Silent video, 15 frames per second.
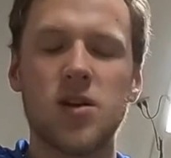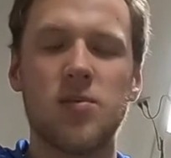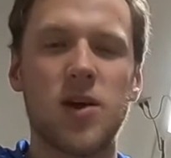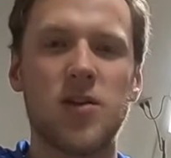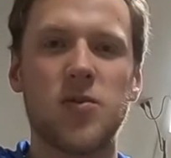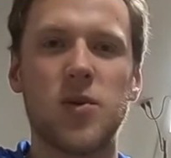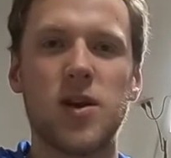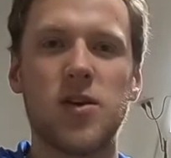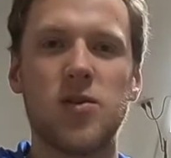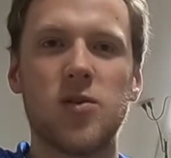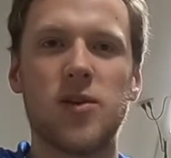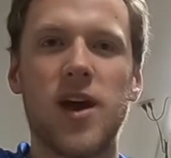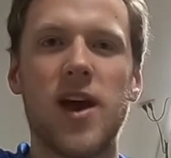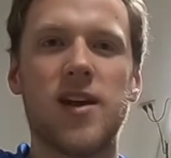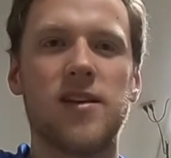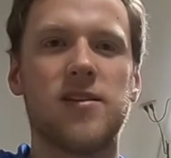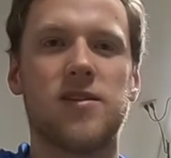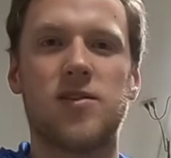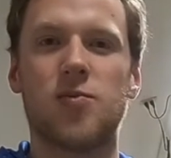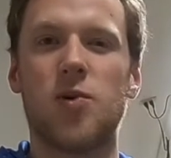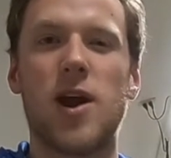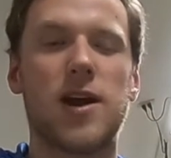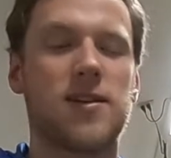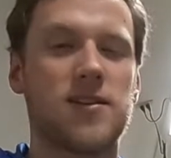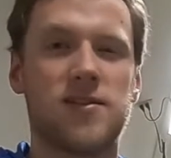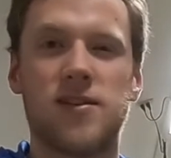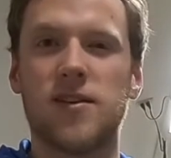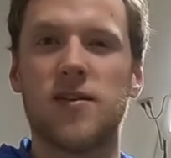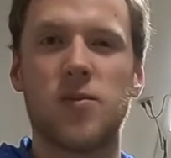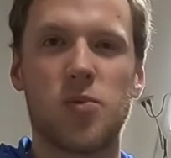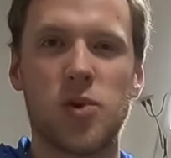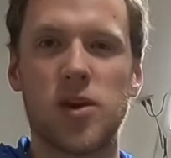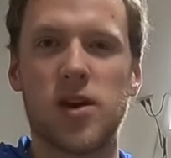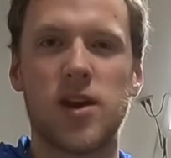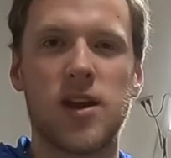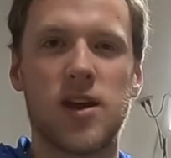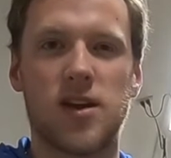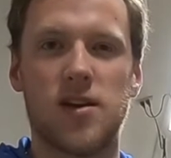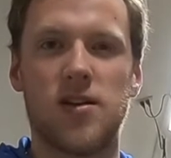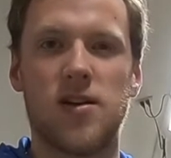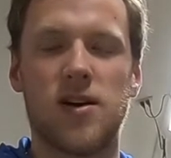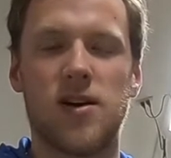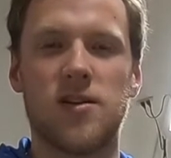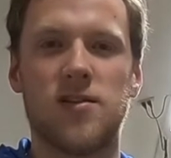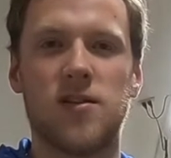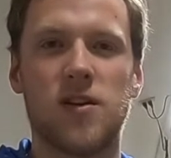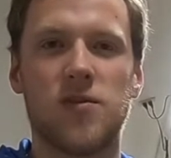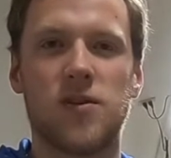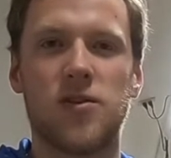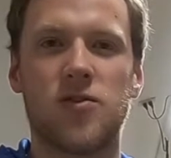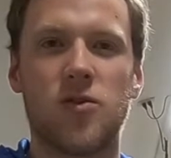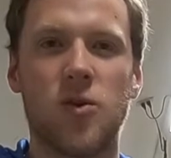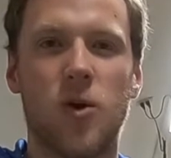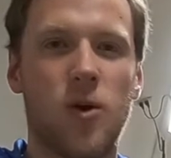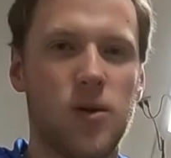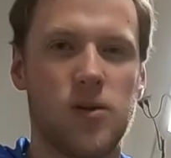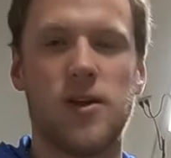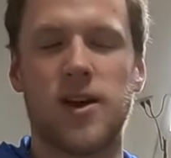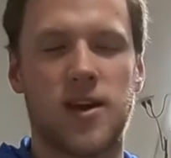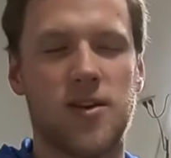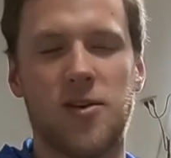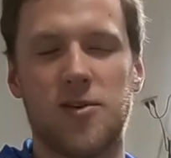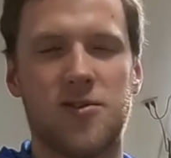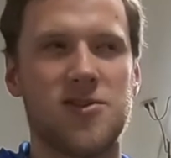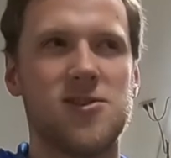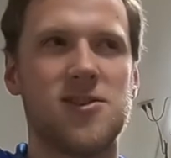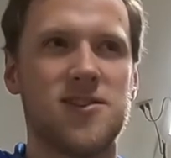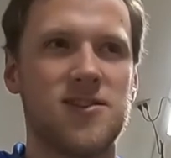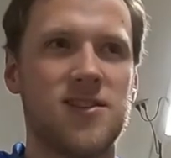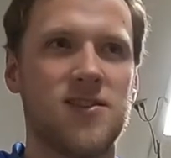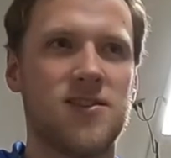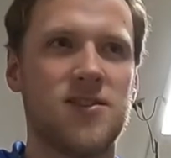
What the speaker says: The best way to do that is just practice discipline and self-control, like in all seriousness.